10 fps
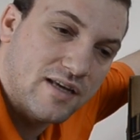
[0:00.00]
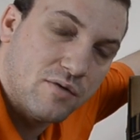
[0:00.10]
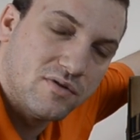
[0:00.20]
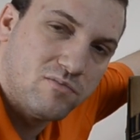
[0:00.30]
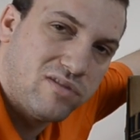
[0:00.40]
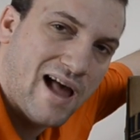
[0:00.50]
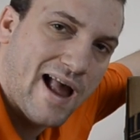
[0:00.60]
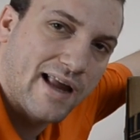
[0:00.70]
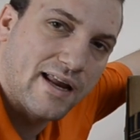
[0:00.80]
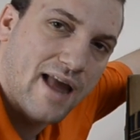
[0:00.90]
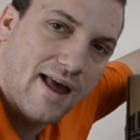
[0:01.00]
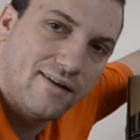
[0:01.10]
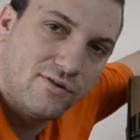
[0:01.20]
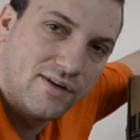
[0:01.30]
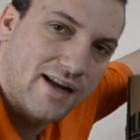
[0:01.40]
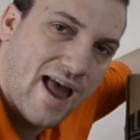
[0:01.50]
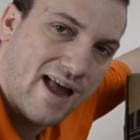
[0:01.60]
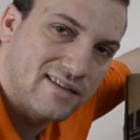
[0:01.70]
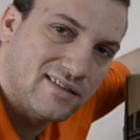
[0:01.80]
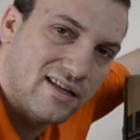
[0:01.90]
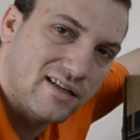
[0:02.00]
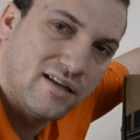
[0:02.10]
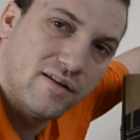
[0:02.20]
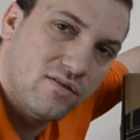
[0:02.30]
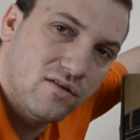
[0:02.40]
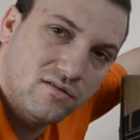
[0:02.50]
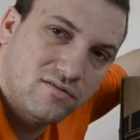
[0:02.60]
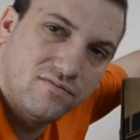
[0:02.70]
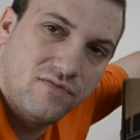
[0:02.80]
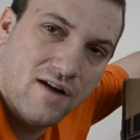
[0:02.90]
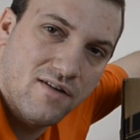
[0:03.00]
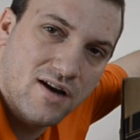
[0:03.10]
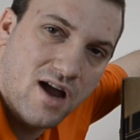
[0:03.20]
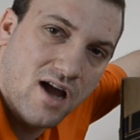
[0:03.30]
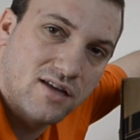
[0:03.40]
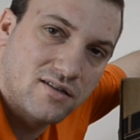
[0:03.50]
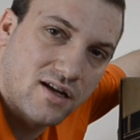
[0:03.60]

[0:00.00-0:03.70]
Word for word: It was black and had green accent, and it looked very nice.